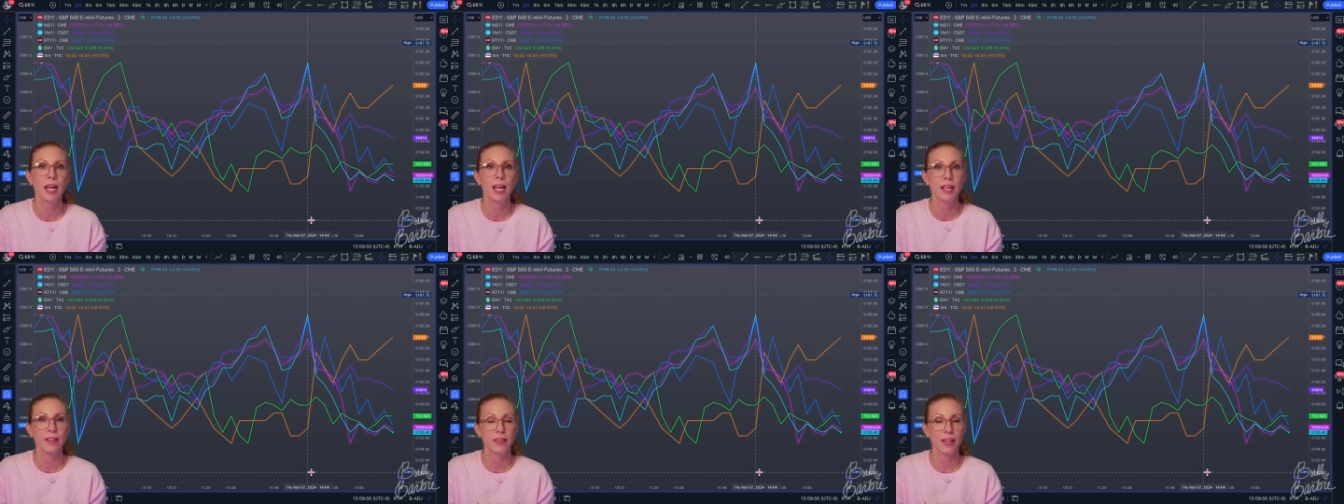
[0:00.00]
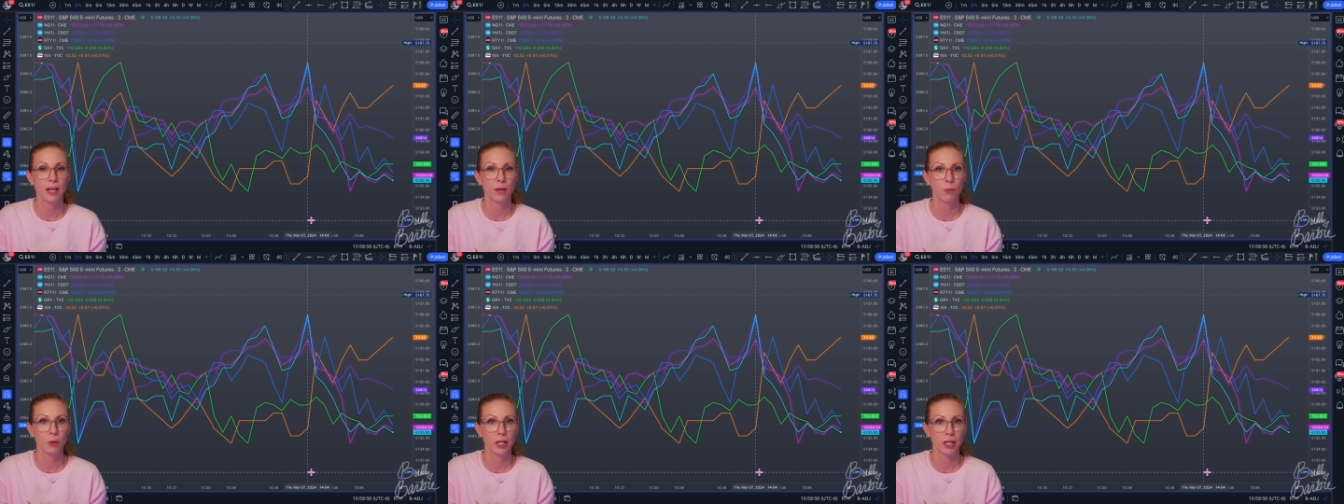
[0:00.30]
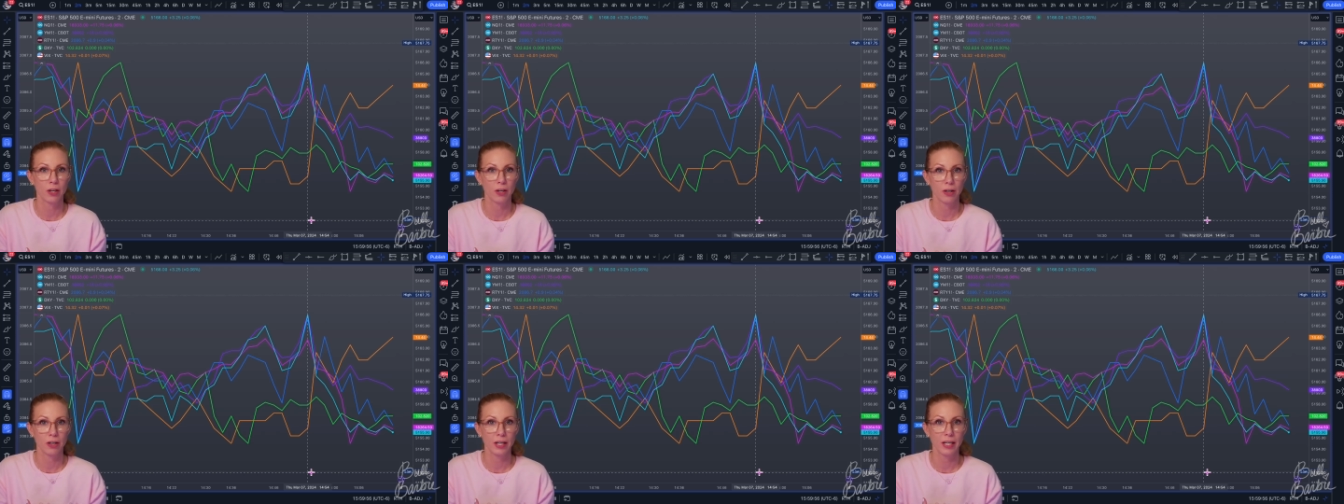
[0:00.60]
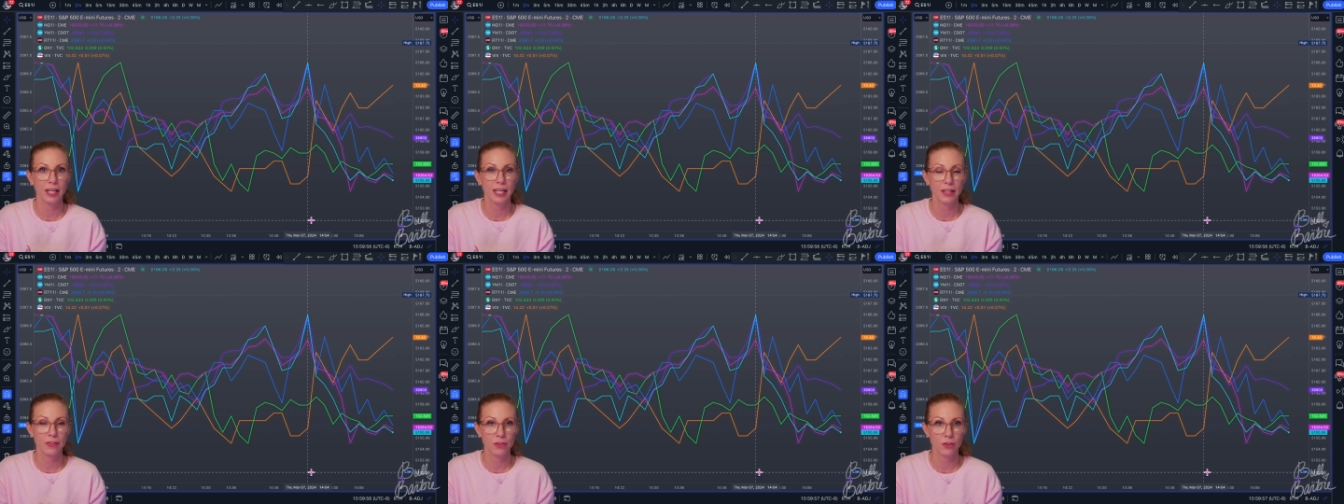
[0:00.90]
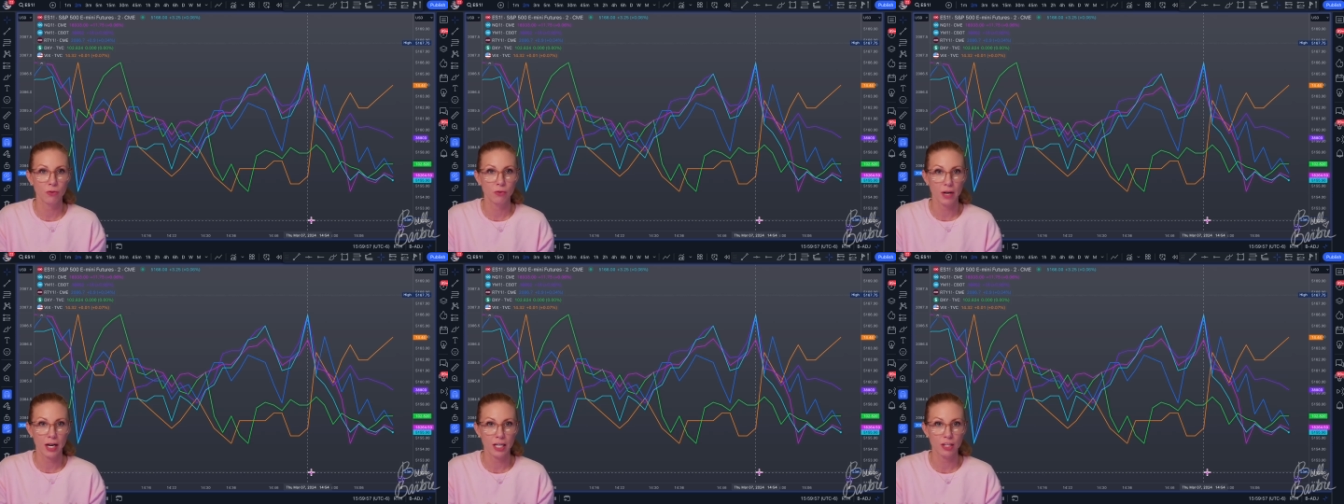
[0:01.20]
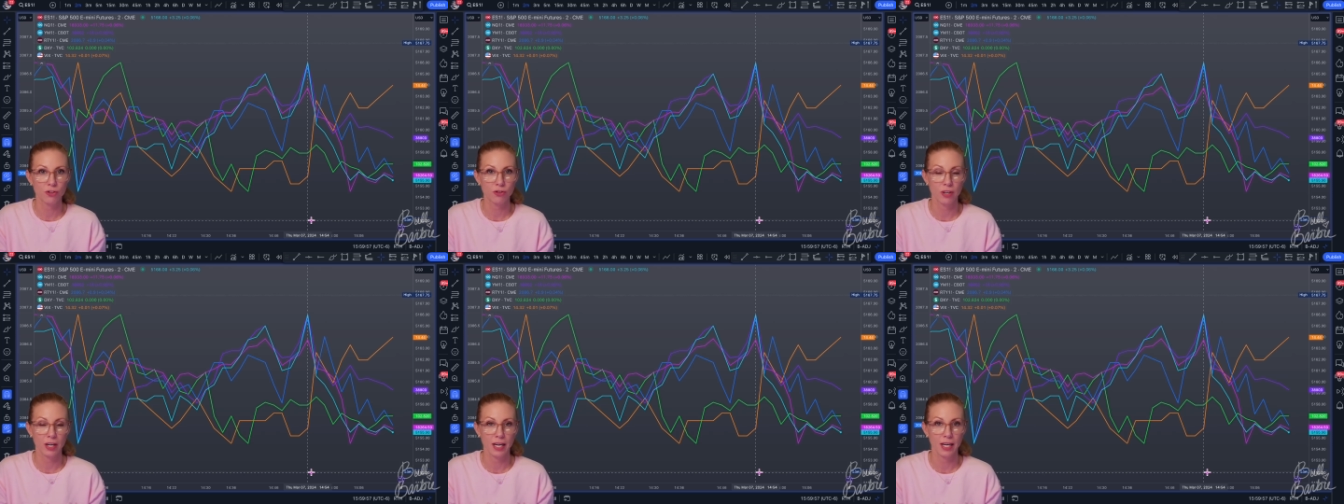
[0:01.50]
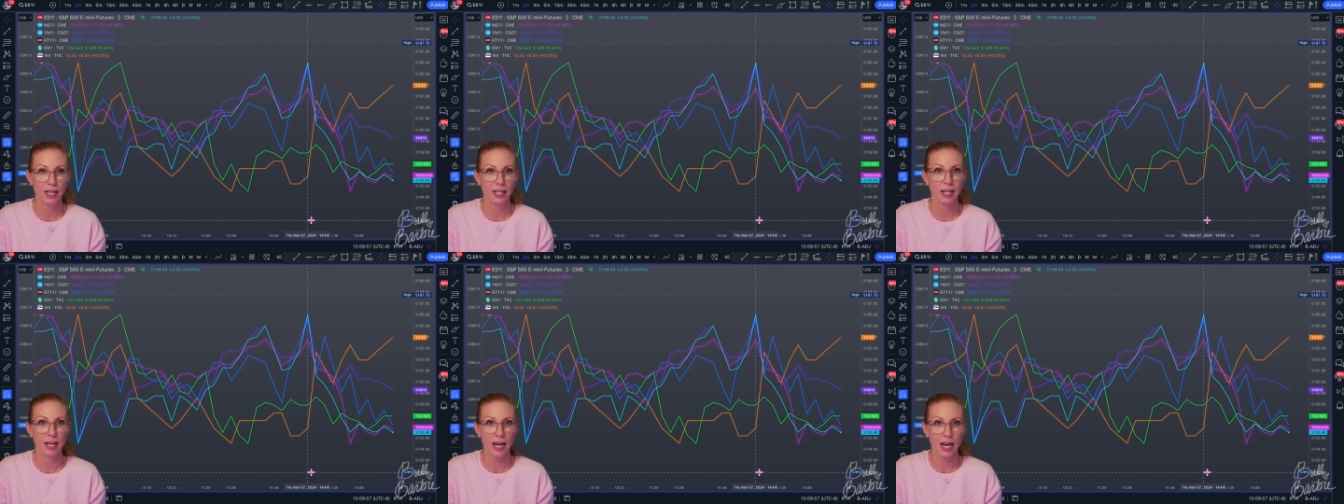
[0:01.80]
that we are in the right
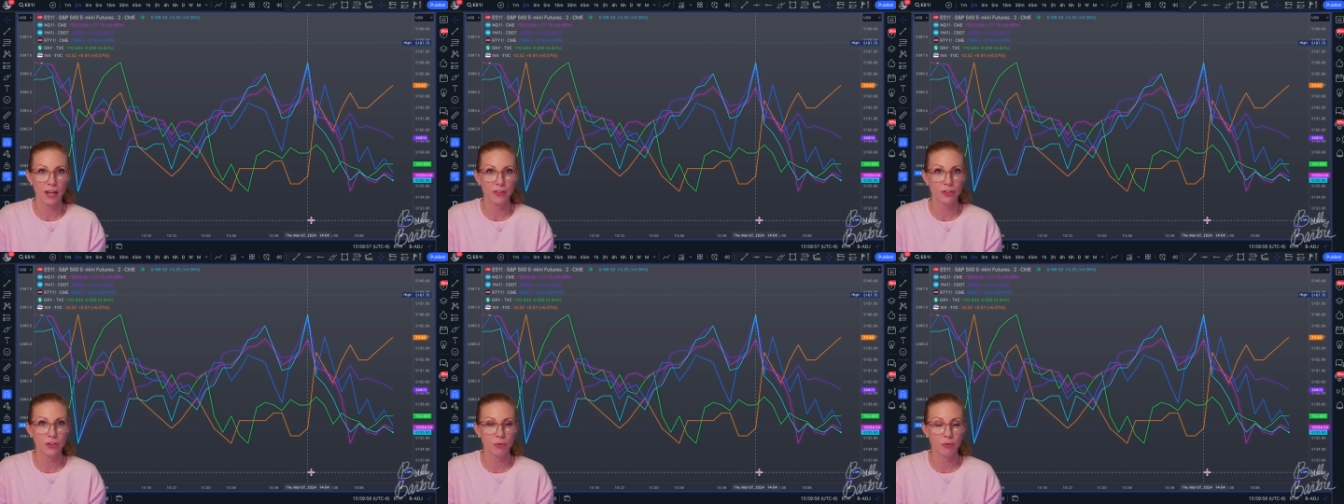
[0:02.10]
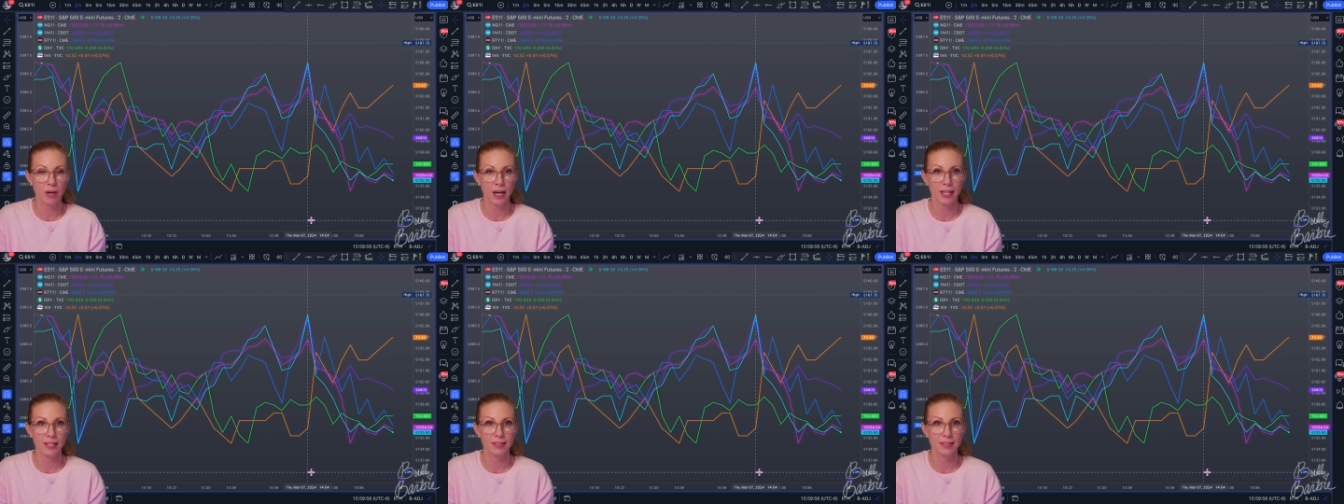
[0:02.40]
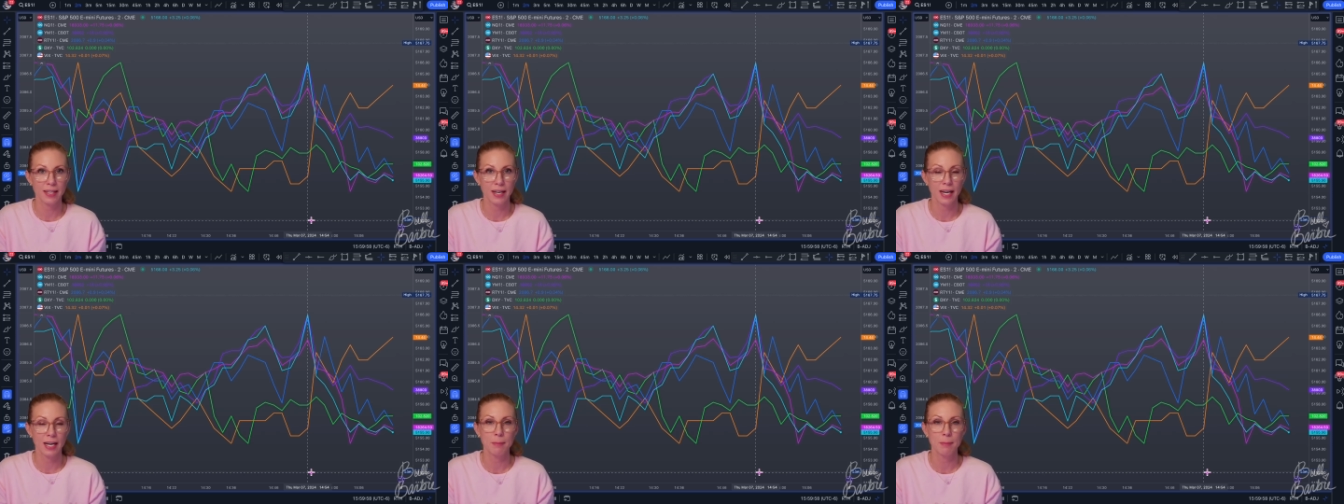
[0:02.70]
trade at the right time.